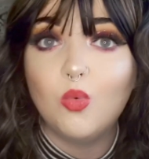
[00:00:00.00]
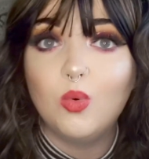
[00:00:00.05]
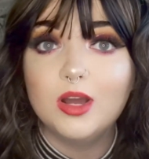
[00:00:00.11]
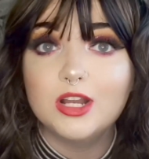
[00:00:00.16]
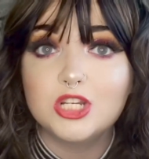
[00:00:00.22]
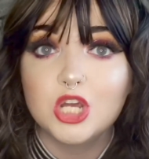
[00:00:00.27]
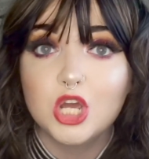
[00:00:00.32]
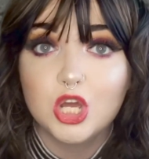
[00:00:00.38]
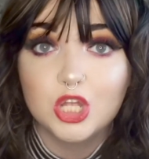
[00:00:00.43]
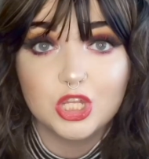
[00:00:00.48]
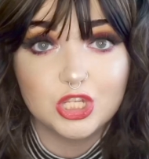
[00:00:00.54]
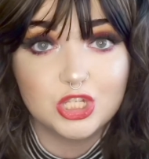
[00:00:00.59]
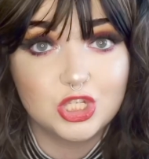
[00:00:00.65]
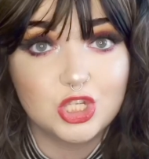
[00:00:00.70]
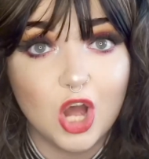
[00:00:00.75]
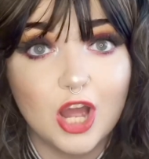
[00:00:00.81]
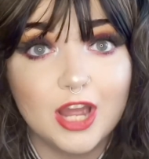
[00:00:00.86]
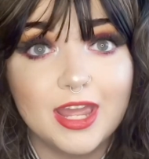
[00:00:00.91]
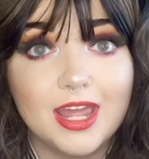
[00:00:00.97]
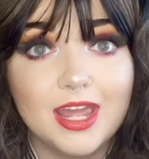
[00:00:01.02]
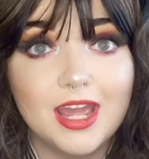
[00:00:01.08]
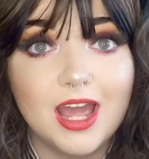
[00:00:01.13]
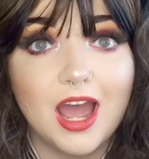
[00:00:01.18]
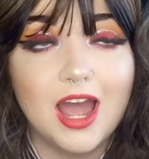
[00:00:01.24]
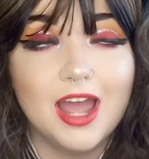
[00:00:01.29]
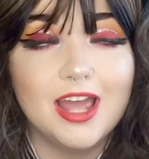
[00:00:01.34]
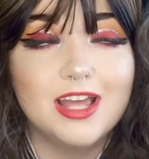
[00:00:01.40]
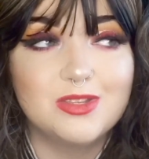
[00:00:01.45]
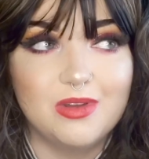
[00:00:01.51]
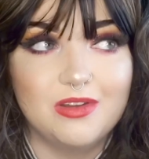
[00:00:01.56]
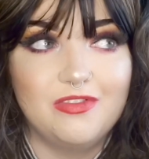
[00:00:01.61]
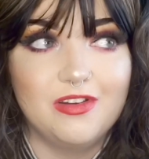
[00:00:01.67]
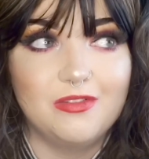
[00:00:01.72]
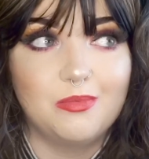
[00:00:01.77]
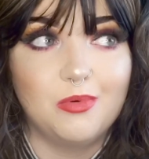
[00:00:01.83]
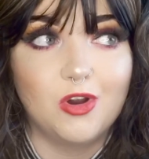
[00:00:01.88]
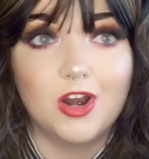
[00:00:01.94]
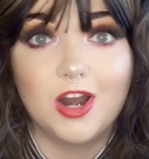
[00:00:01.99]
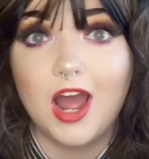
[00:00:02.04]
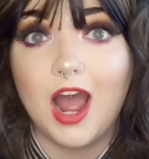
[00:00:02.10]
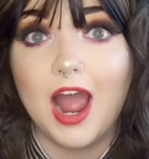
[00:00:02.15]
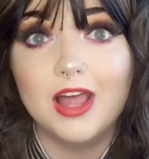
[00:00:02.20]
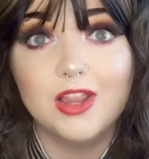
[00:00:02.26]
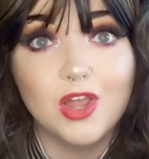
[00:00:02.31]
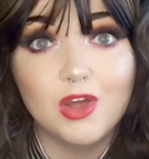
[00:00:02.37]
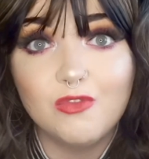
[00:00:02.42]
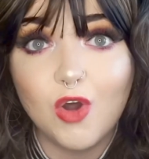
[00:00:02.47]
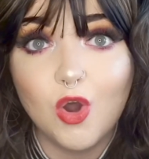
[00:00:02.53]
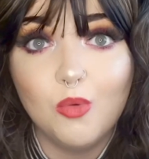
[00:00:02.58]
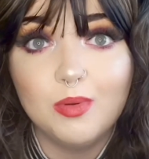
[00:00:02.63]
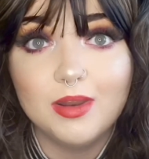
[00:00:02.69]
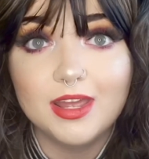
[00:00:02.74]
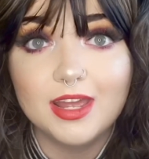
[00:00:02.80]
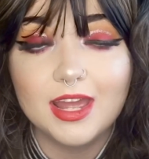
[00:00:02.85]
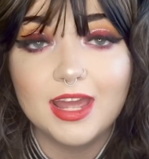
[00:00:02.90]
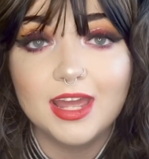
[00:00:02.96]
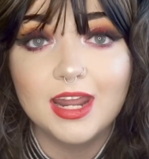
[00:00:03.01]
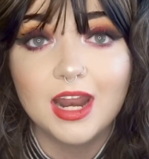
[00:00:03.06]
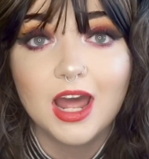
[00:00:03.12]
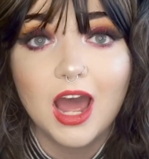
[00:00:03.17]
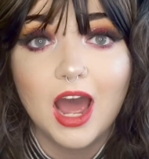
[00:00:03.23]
which the stocking is my favorite part. I love opening it.